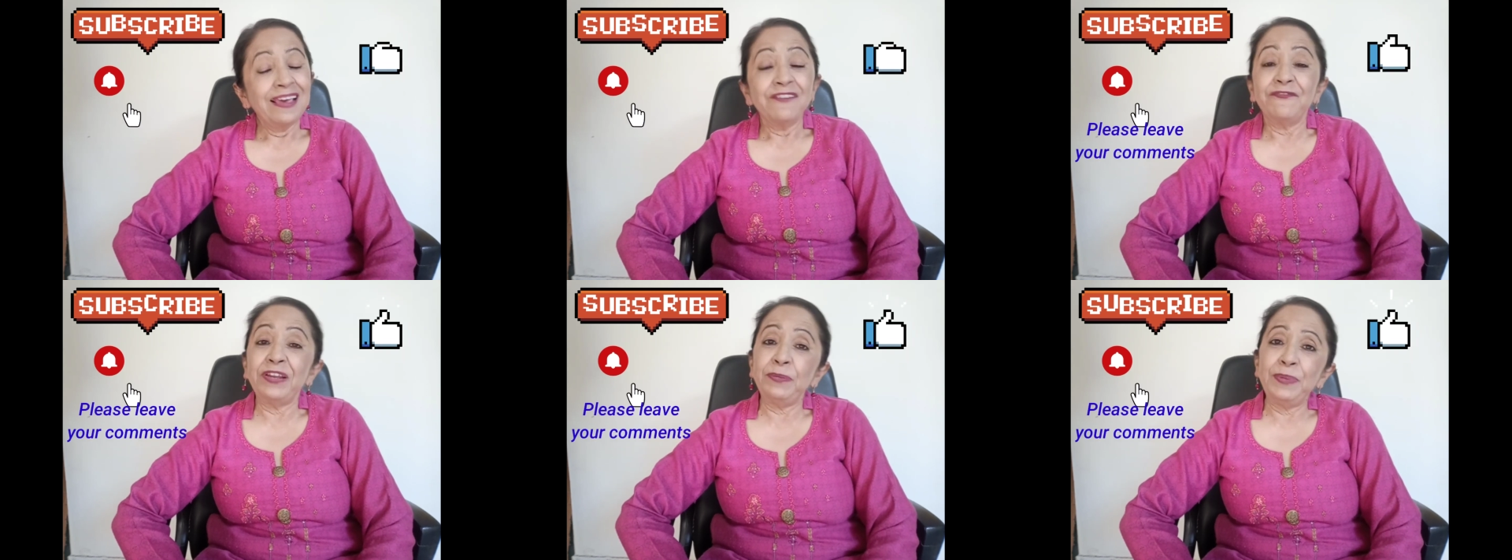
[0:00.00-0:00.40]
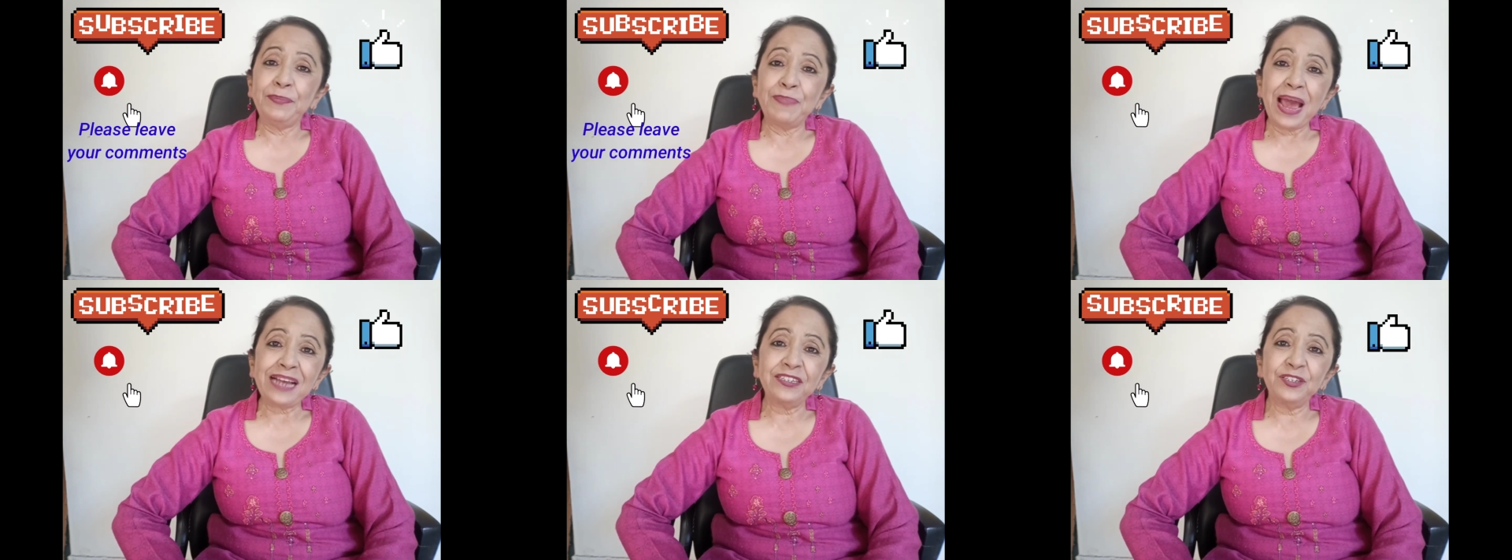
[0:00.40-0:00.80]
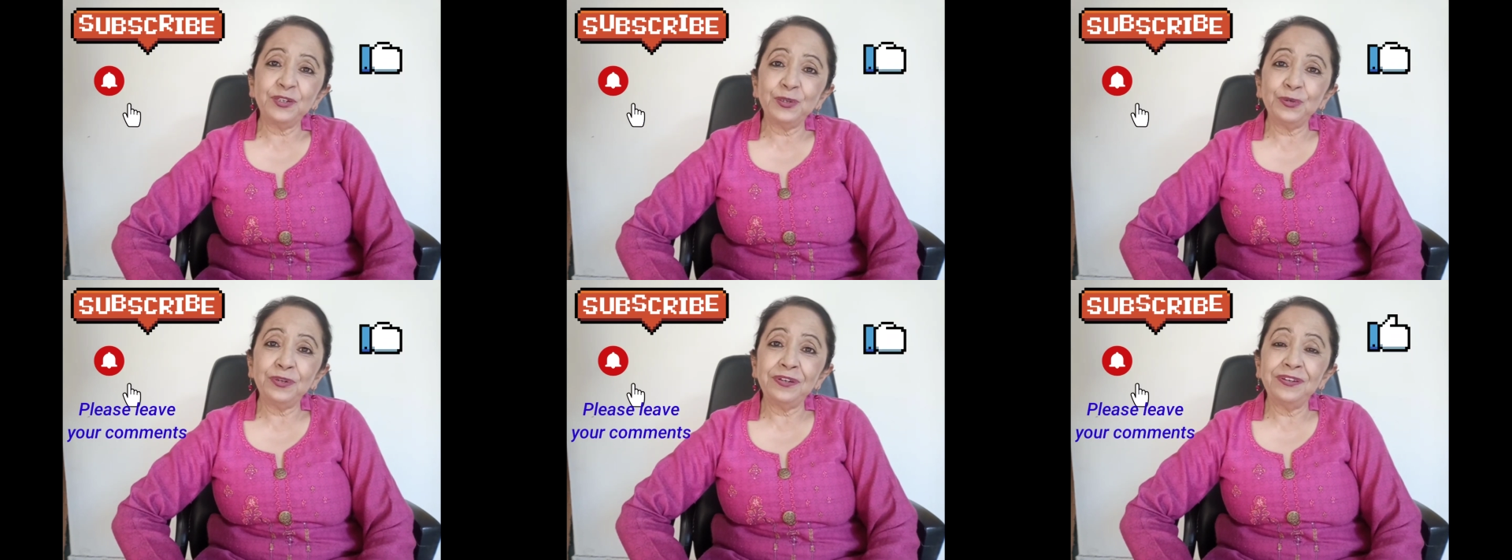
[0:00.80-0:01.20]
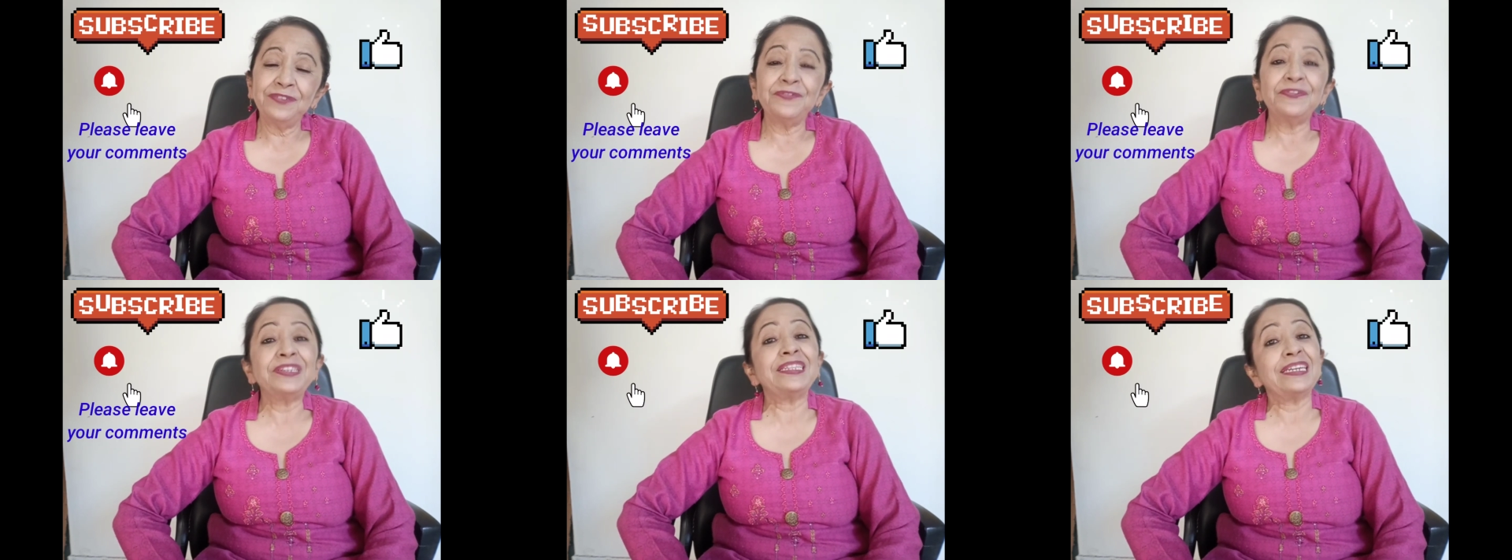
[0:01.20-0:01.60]
We'll be back soon
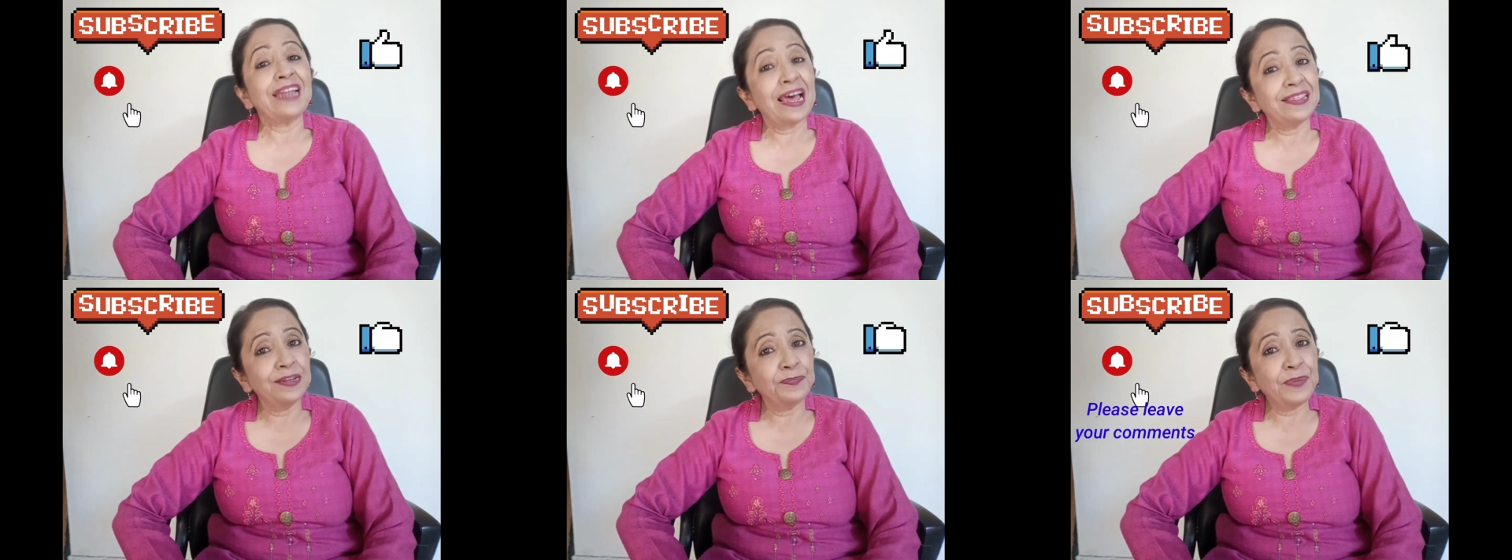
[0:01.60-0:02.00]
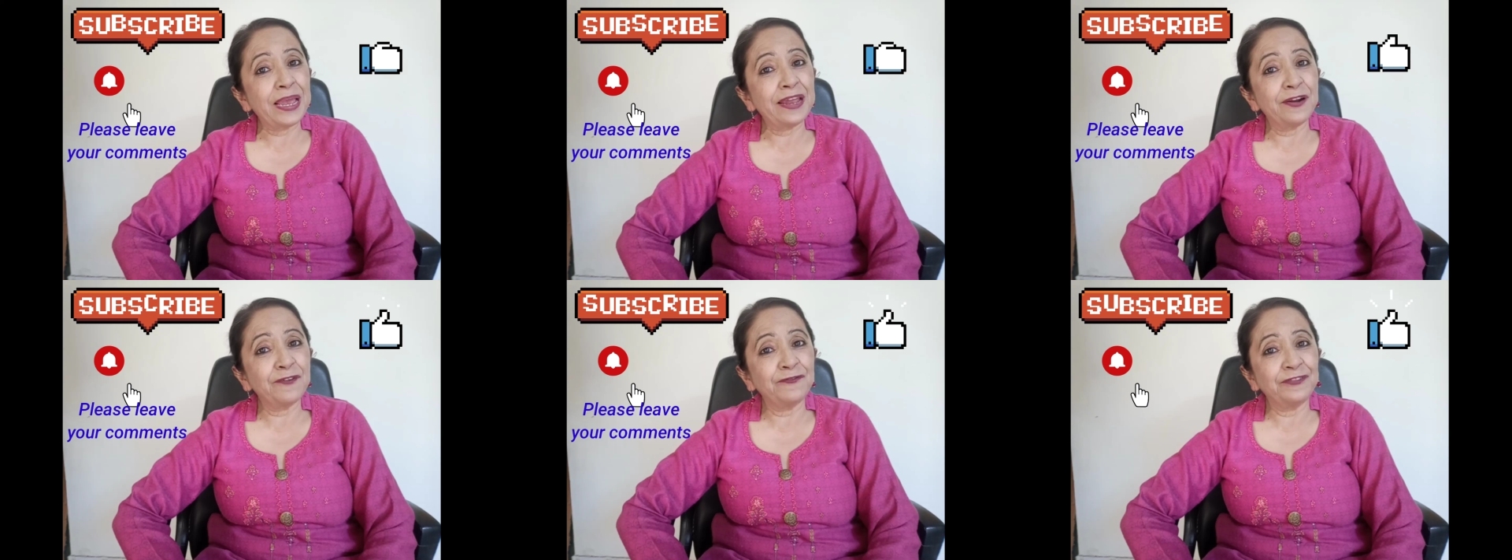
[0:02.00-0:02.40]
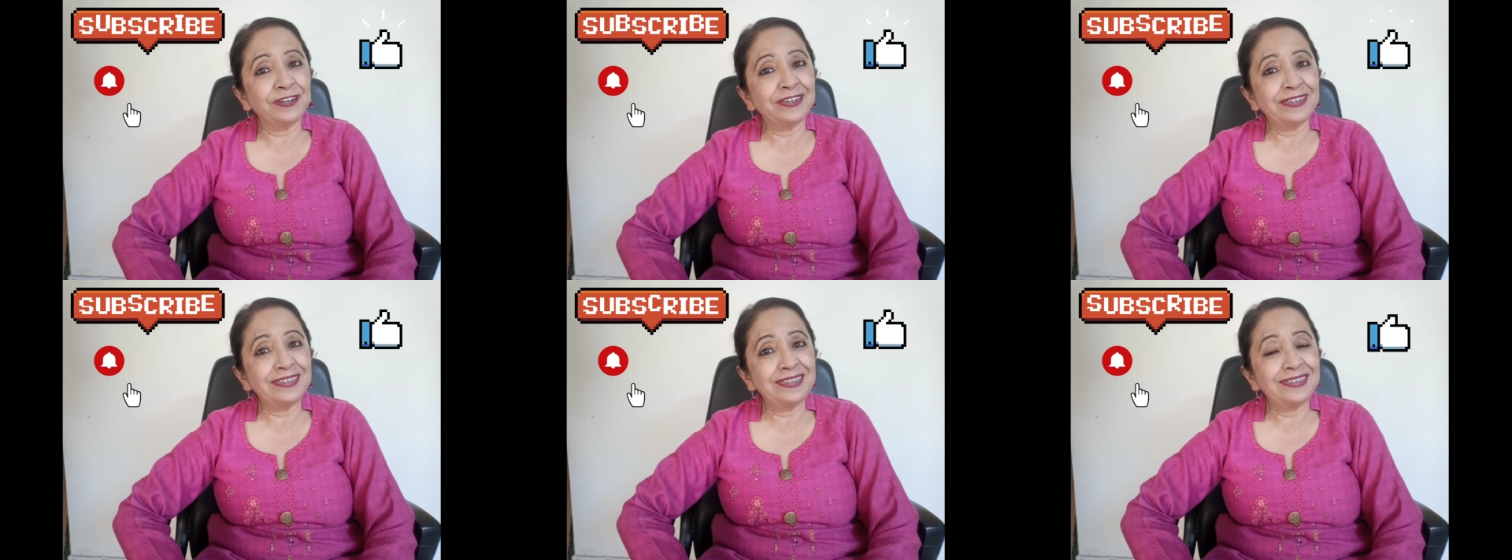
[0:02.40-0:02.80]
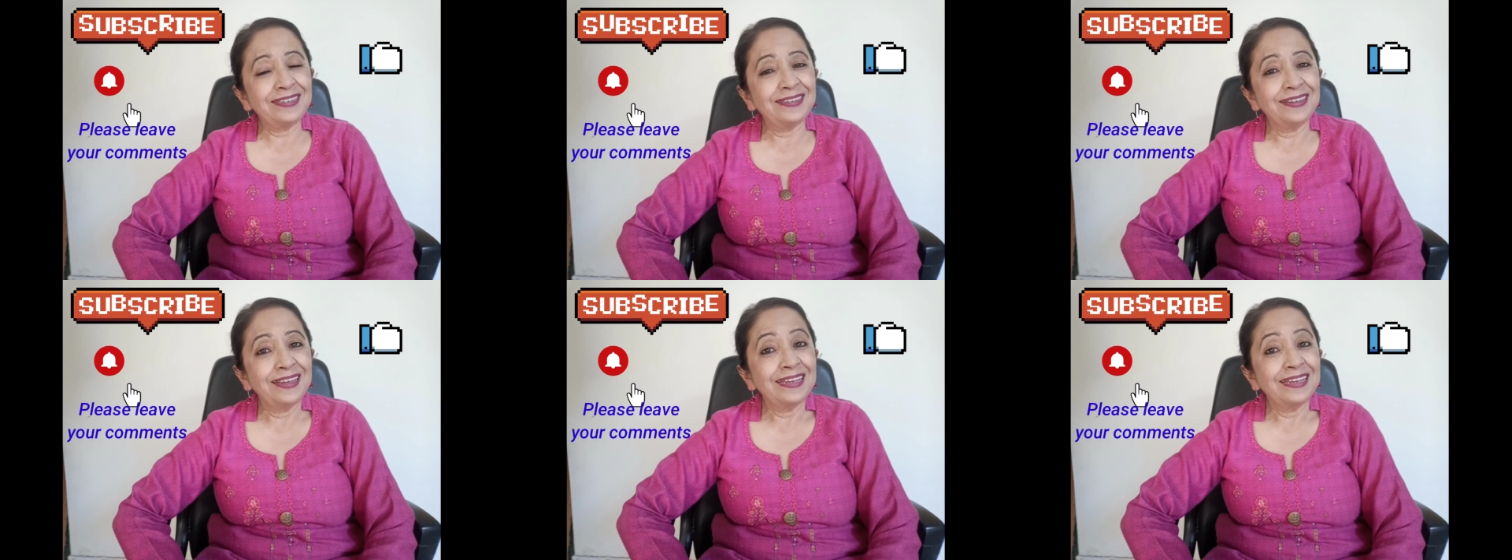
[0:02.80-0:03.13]
with another pair of words.